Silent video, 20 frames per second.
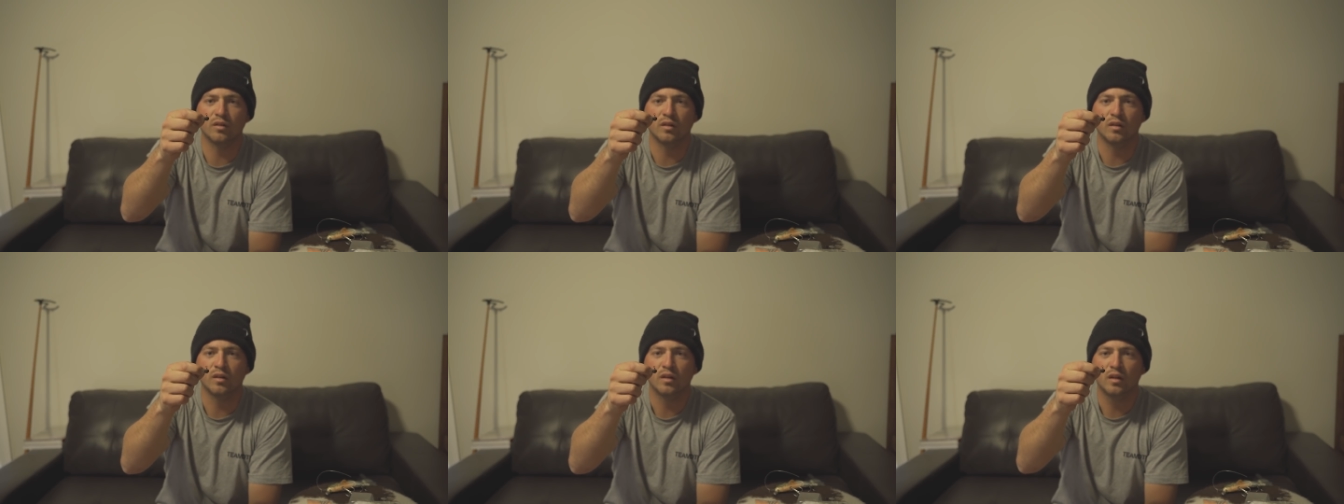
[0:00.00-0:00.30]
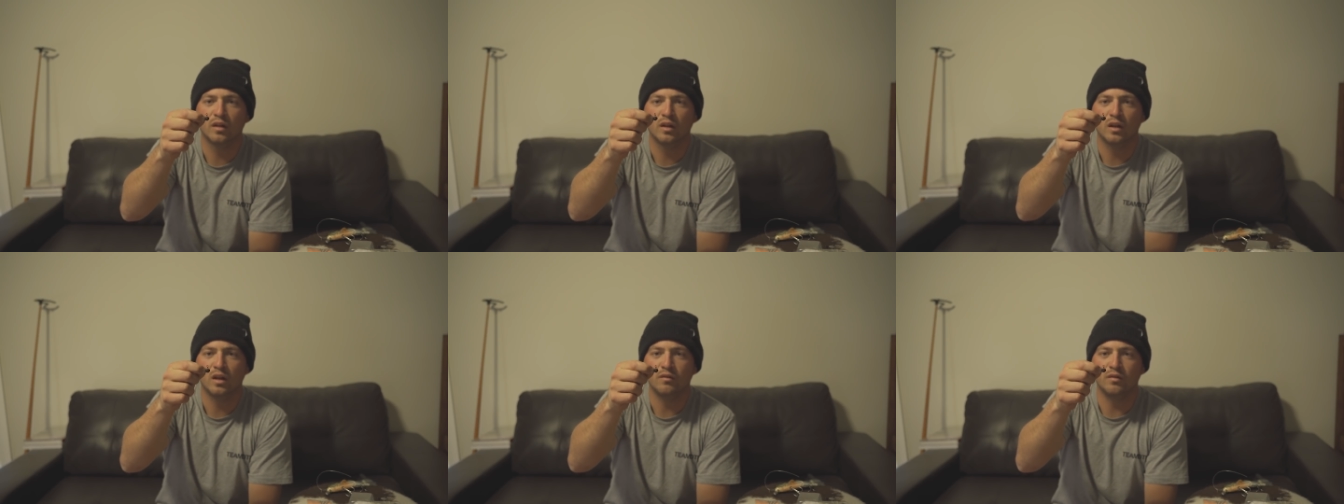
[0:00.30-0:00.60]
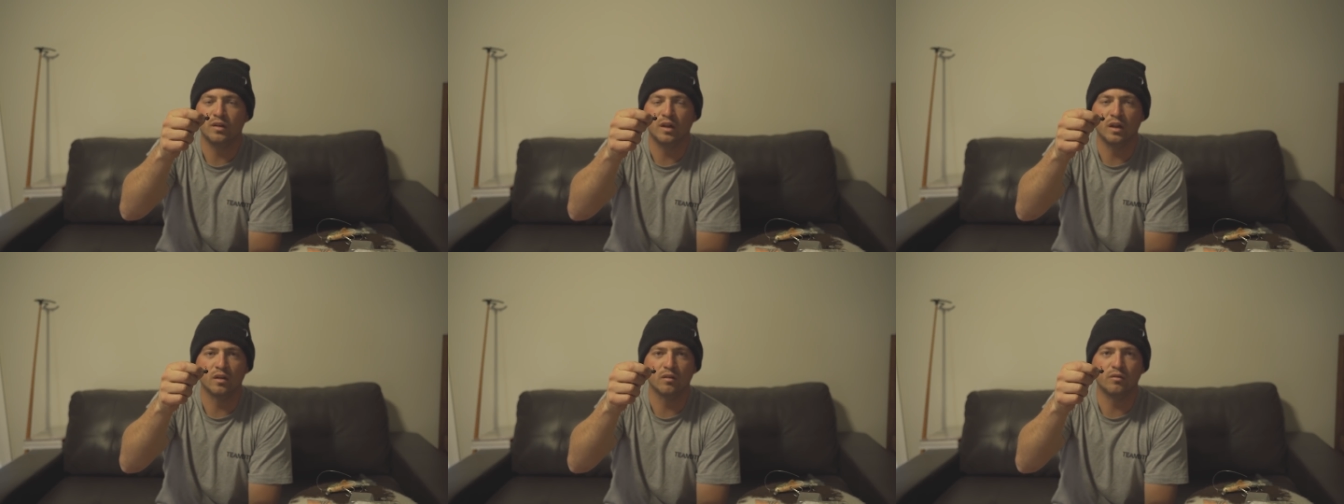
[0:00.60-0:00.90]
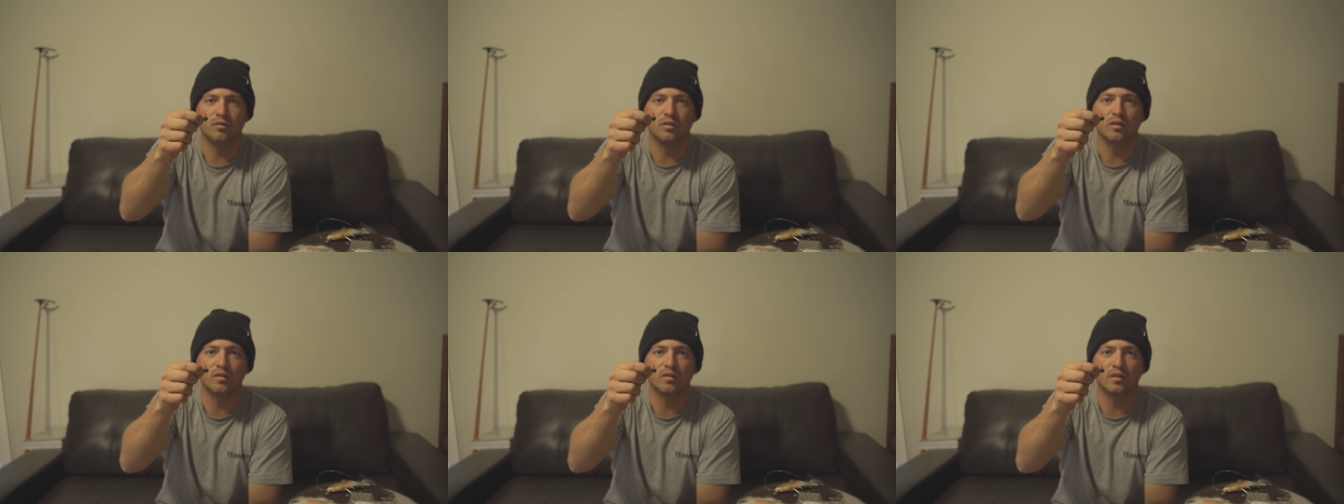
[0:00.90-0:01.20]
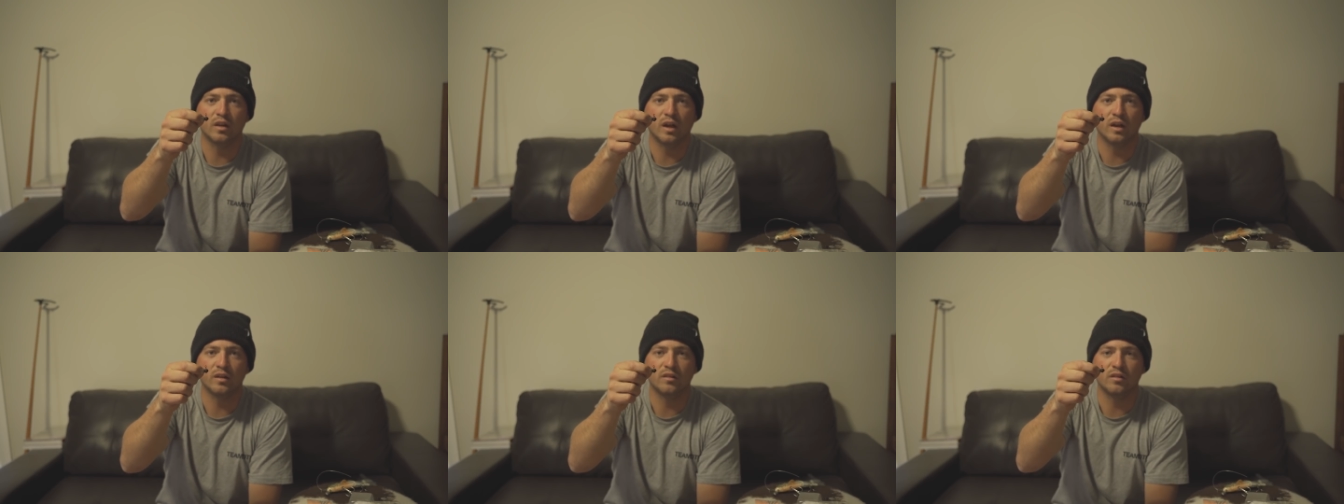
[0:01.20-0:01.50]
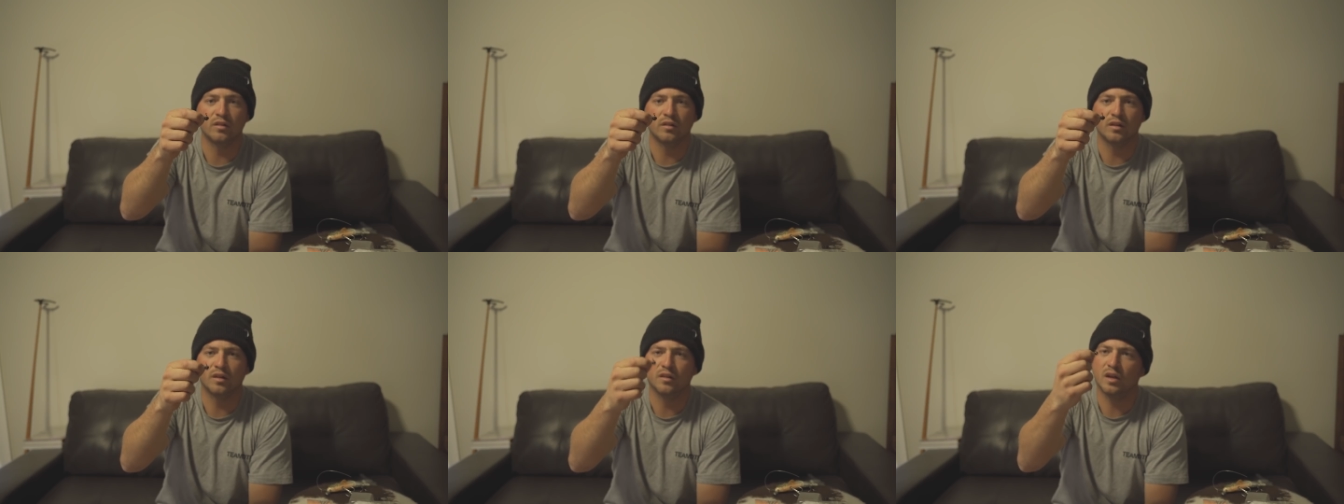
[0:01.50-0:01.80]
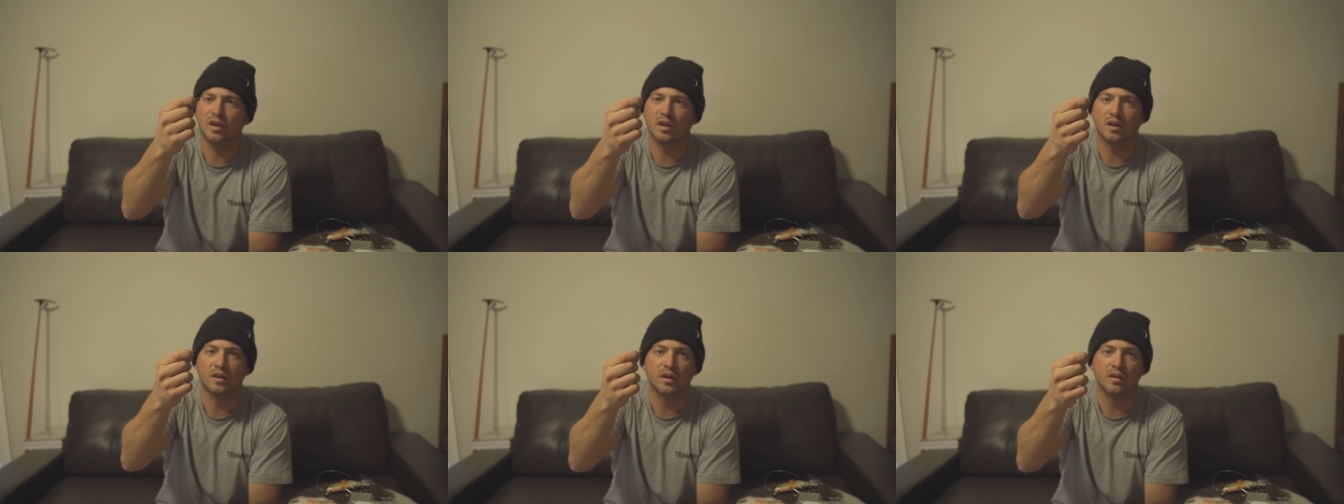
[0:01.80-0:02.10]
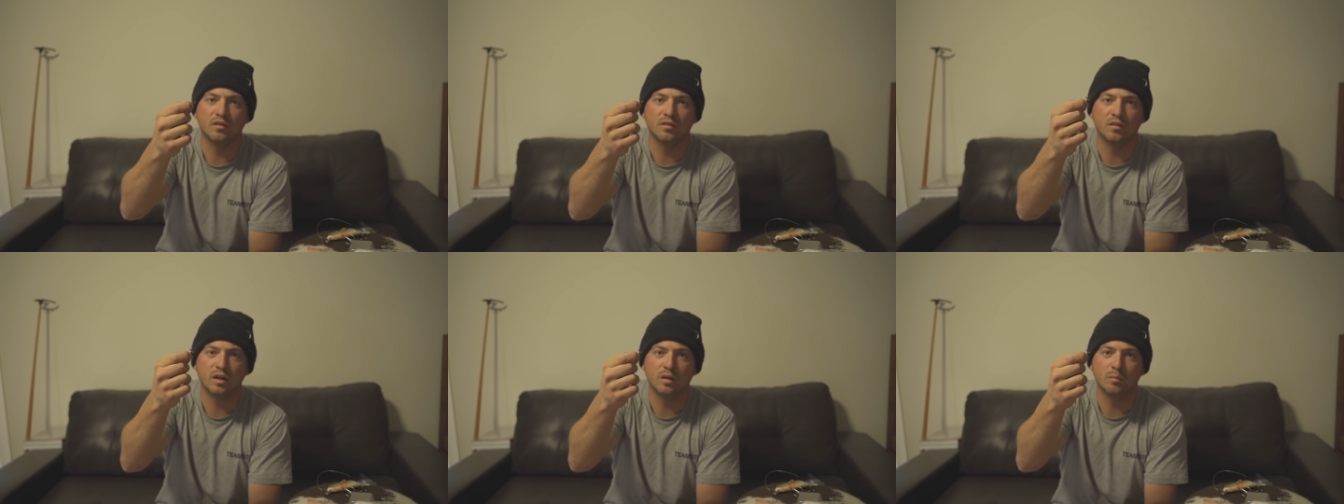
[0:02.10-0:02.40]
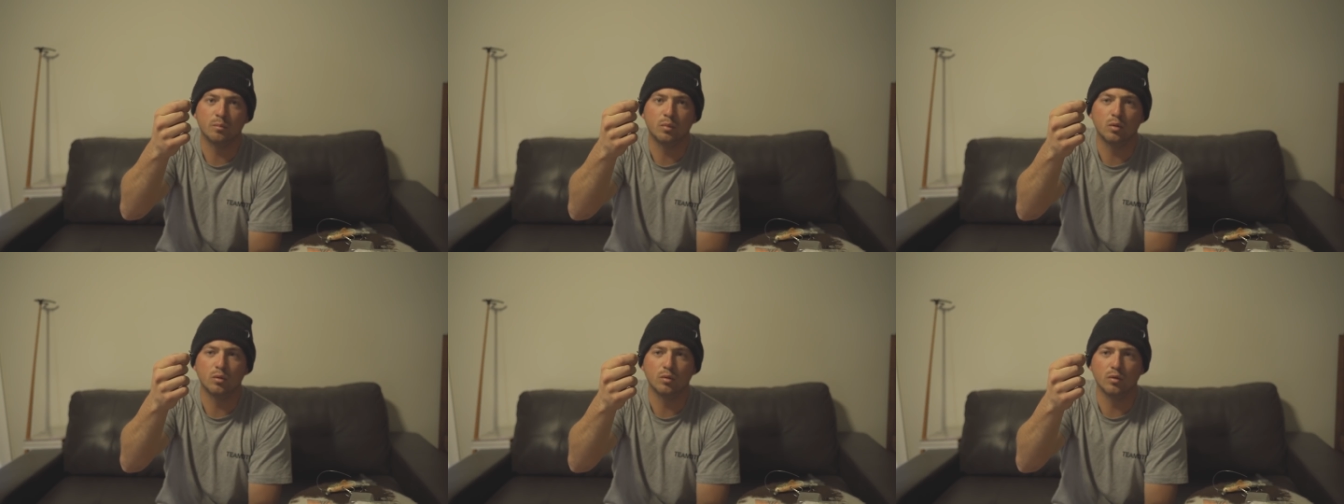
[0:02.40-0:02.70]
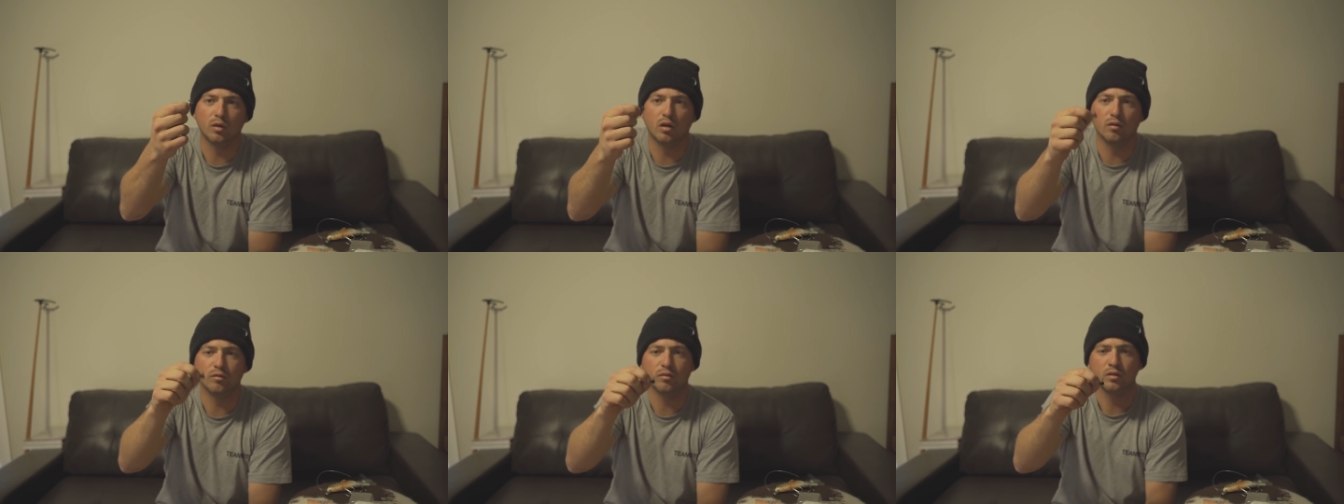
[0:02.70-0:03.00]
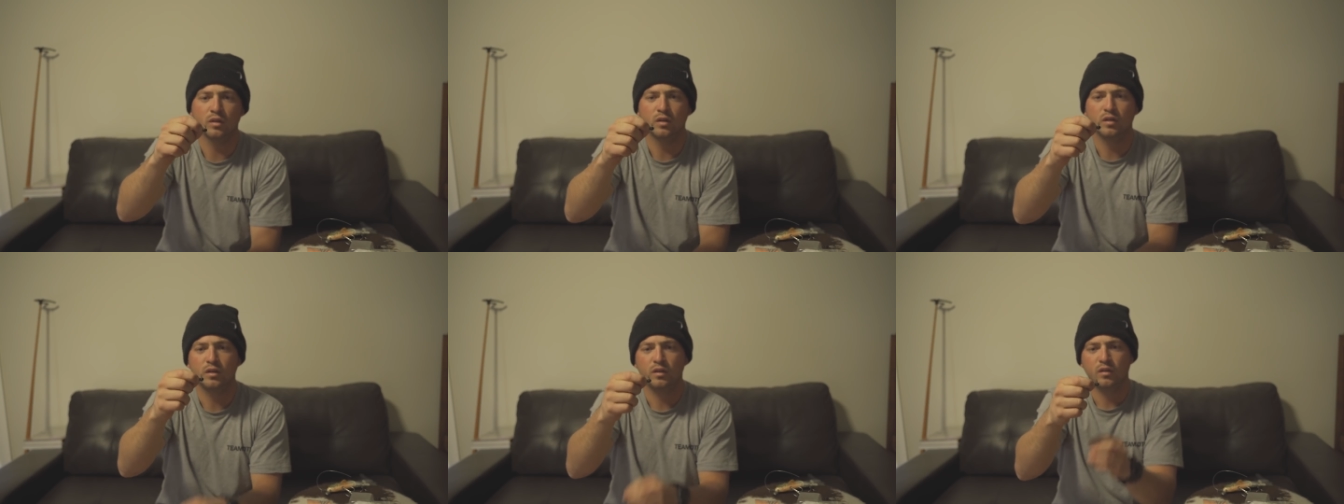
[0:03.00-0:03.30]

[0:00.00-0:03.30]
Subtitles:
and if you're getting a few snags in there, they can easily get pulled off.